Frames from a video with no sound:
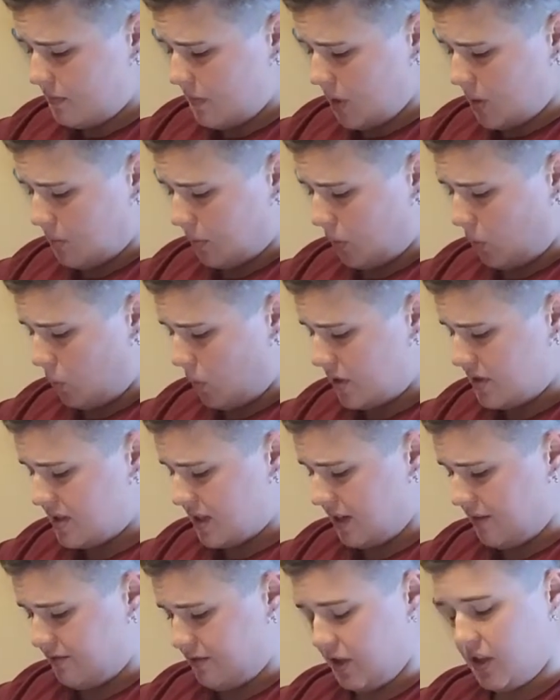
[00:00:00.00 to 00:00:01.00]
But once
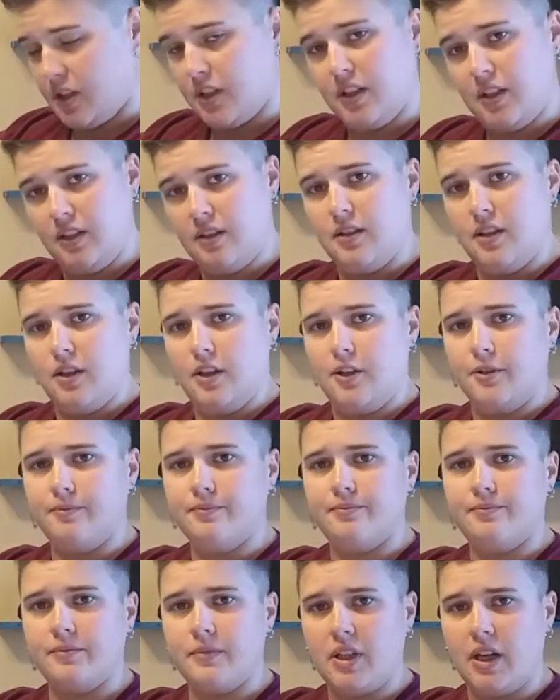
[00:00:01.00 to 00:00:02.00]
I
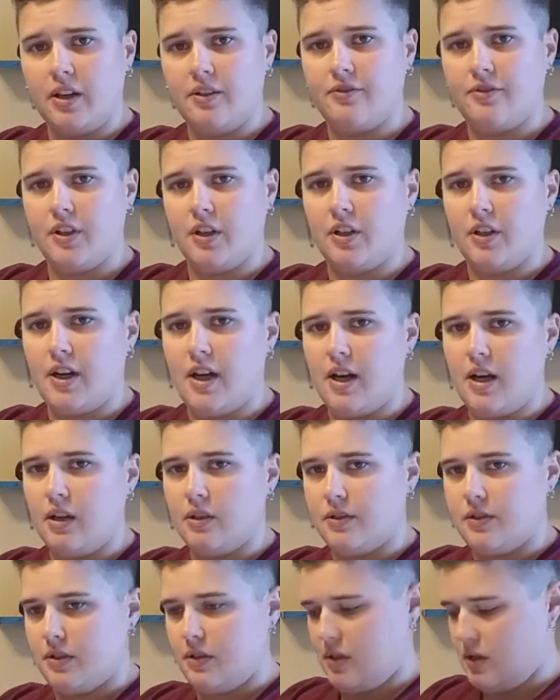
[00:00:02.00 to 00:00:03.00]
got it figured
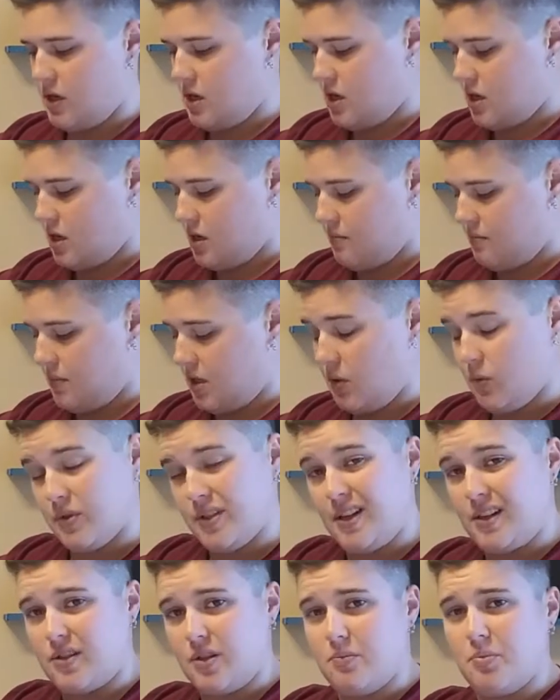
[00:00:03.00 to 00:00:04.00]
out, it was
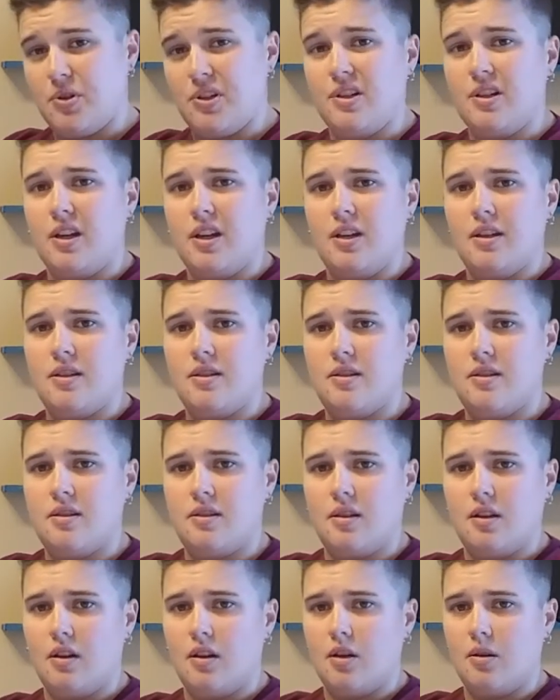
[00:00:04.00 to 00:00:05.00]
actually pretty nice.
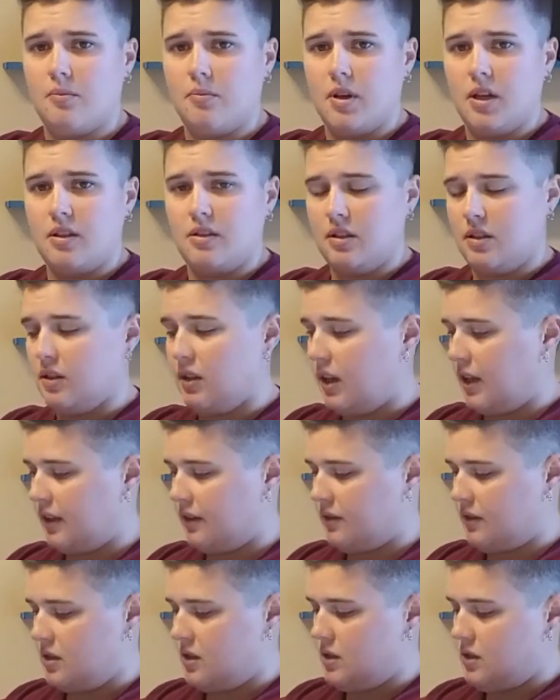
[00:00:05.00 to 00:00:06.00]
I did like
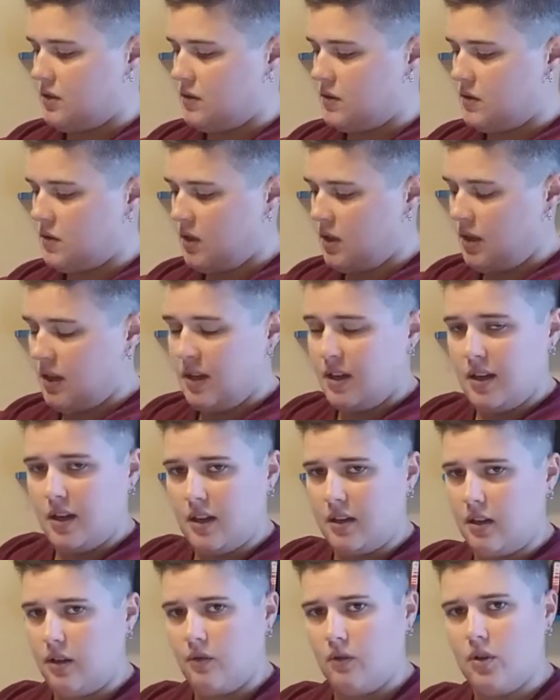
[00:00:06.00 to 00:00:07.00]
these. I
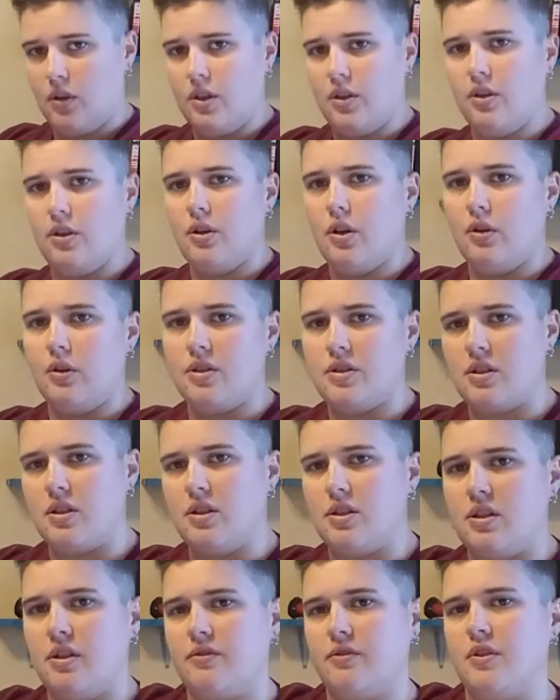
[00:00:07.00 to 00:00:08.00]
didn't really notice a
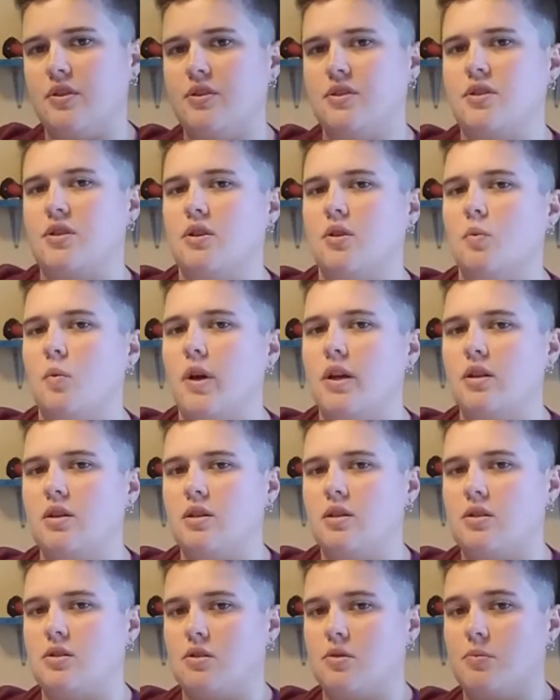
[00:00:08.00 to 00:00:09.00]
difference in the weight
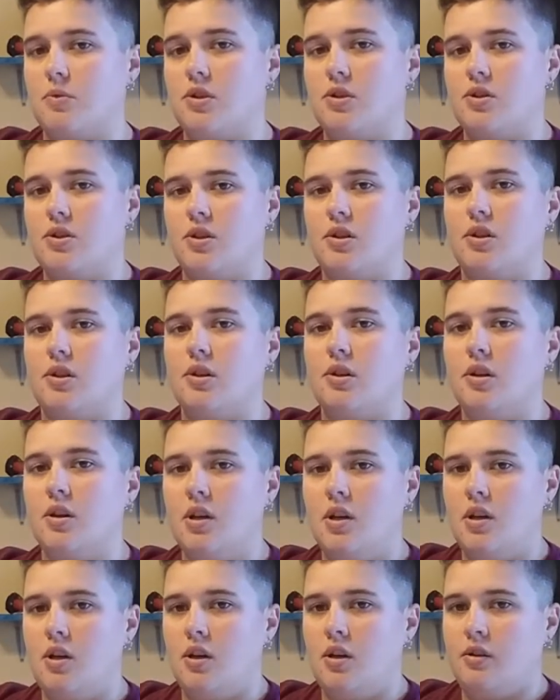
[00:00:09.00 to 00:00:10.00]
distribution
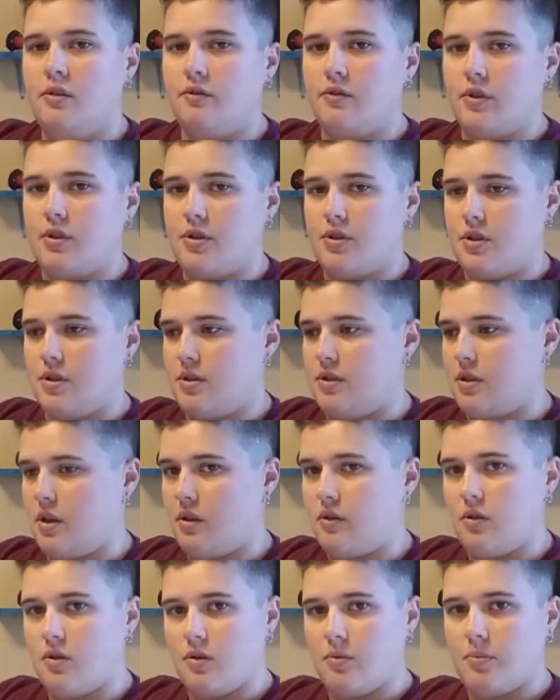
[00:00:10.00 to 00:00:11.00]
versus
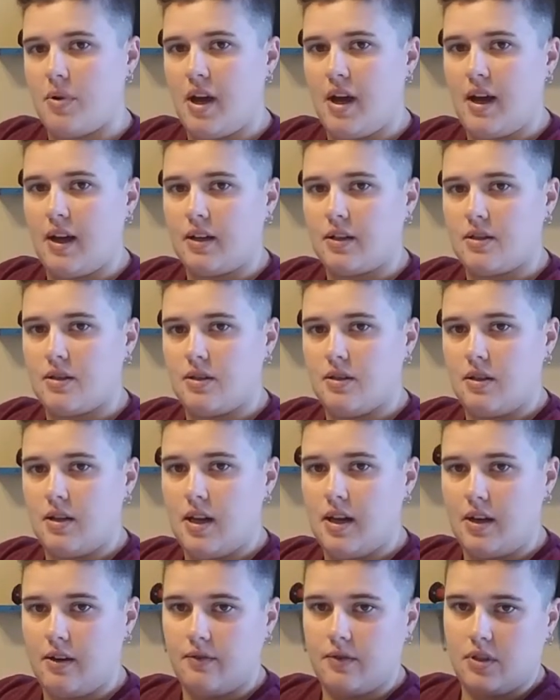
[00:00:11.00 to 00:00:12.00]
other packs that
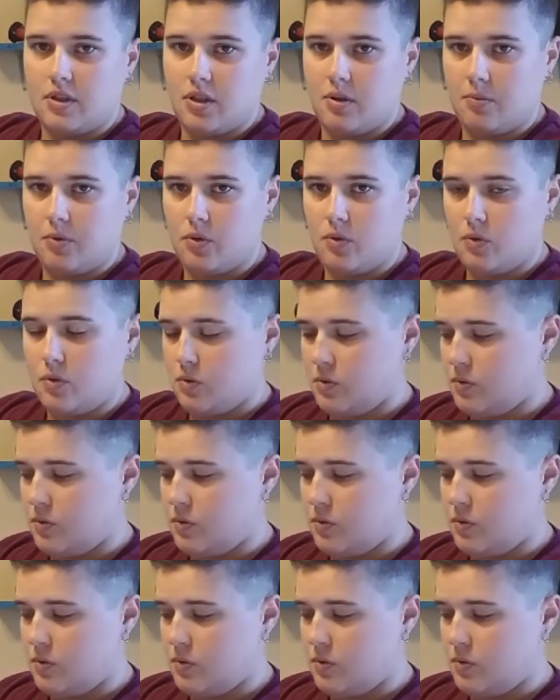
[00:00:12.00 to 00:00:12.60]
have the typical